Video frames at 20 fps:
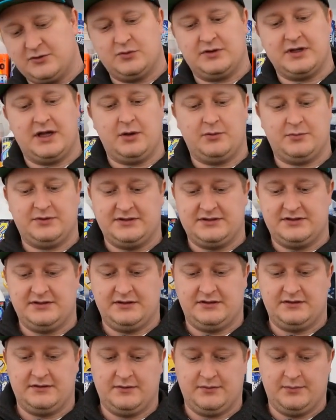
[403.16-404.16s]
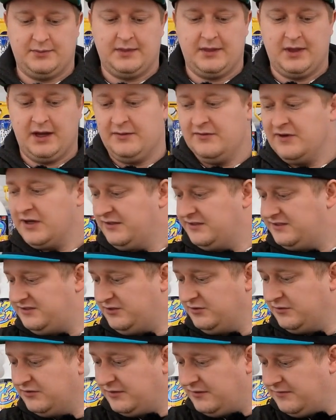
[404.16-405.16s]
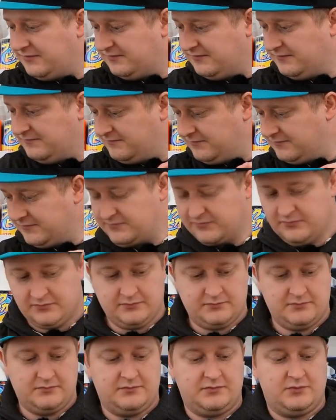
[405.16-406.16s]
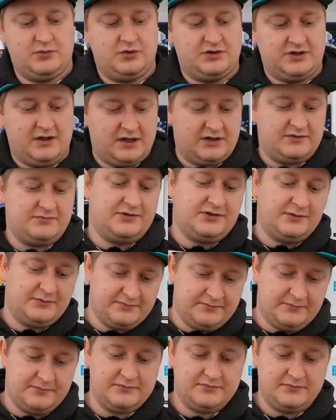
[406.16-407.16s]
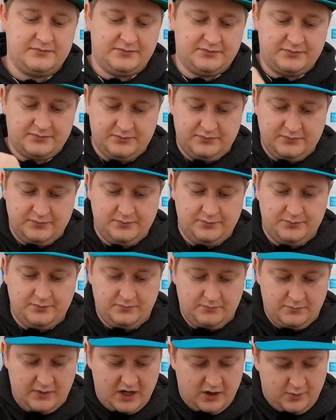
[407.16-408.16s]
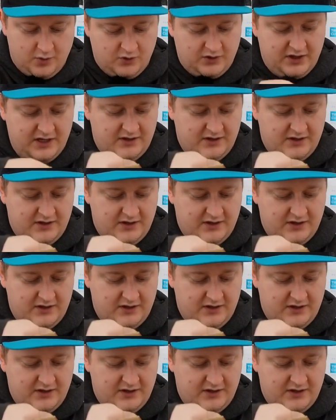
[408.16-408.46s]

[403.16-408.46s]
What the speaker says: with helmets, I've gotten a total of 4 times, but I'm only